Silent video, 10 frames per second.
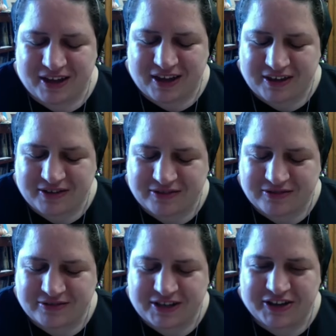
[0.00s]
And
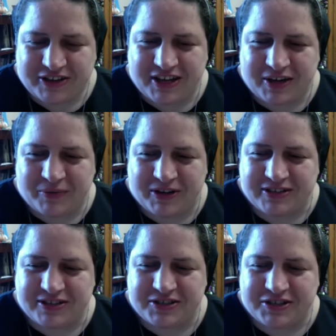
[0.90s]
the other thing I
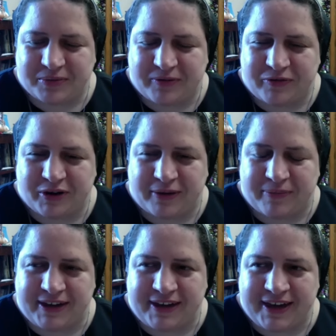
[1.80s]
wanted to share before I
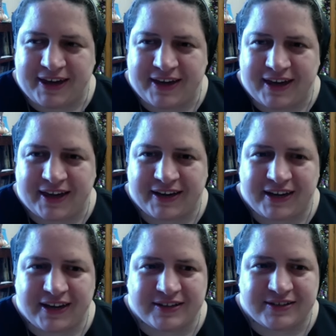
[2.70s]
begin
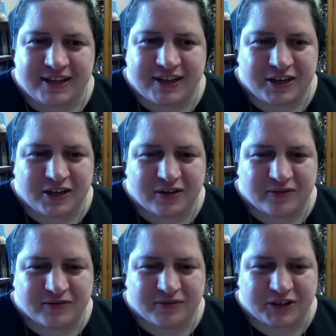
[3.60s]
is thank
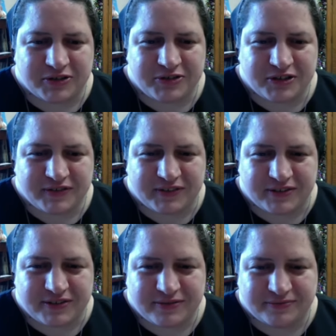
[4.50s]
you for your
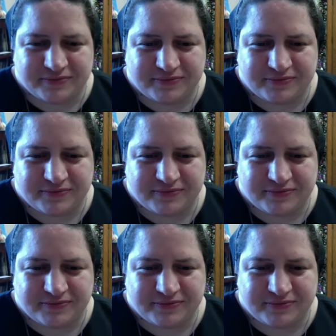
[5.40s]
service.